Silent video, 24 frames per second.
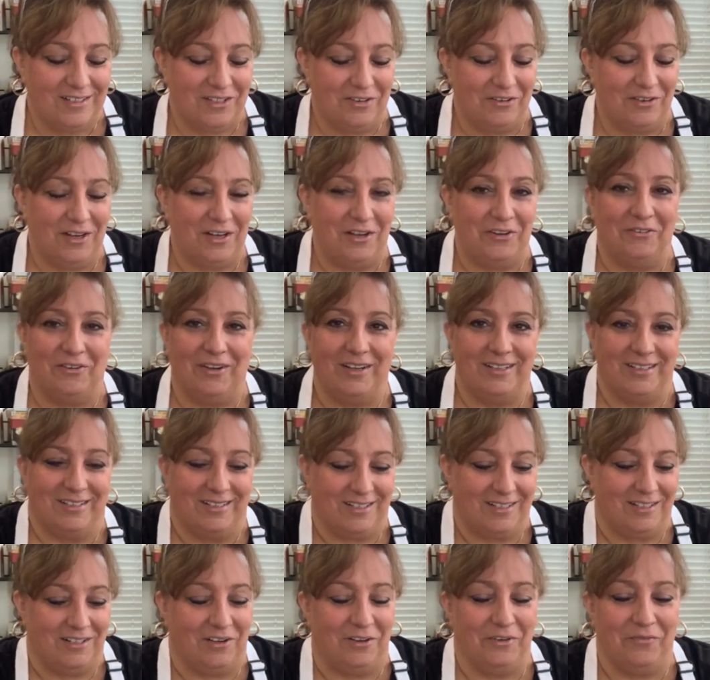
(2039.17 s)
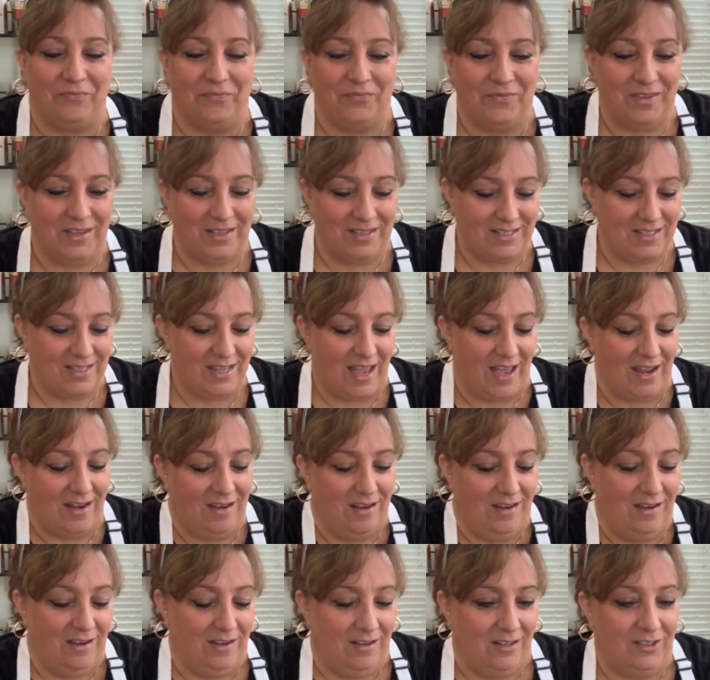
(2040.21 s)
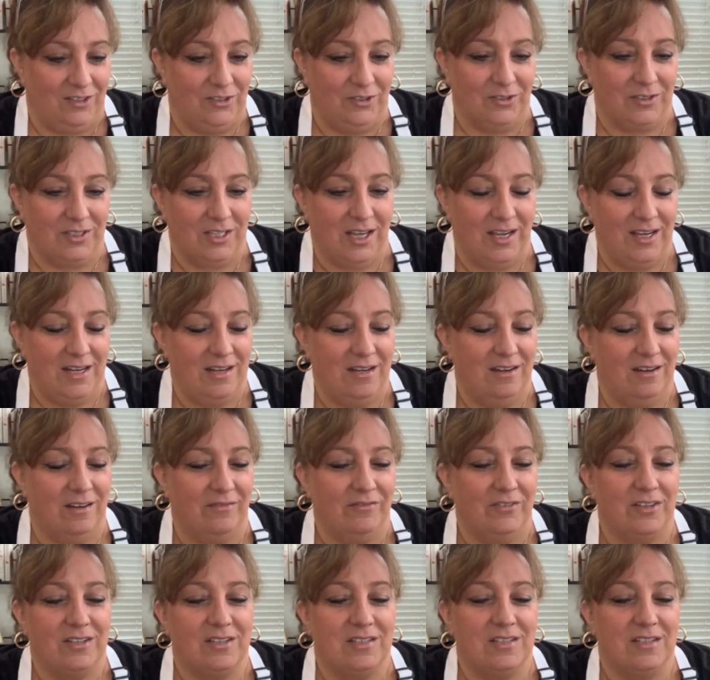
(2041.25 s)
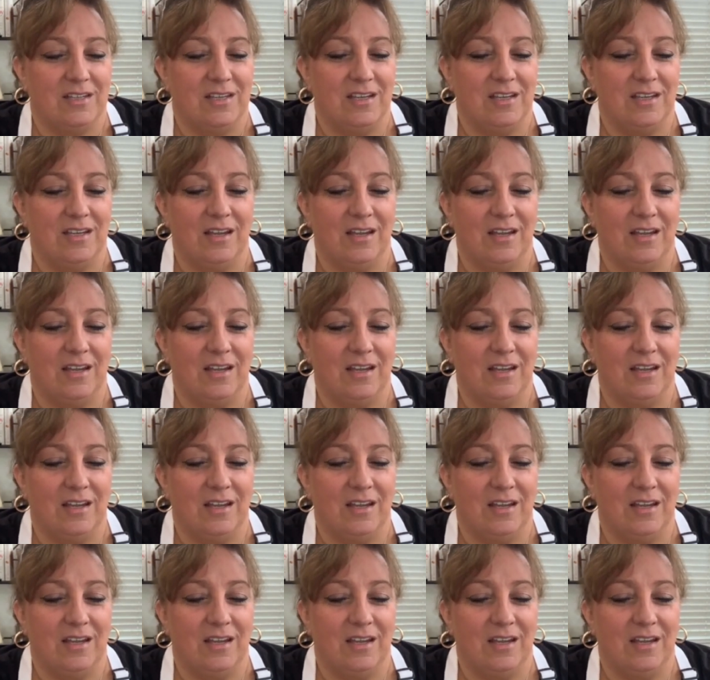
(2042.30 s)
So anyway, so that's that. Hold tight here. I'm going to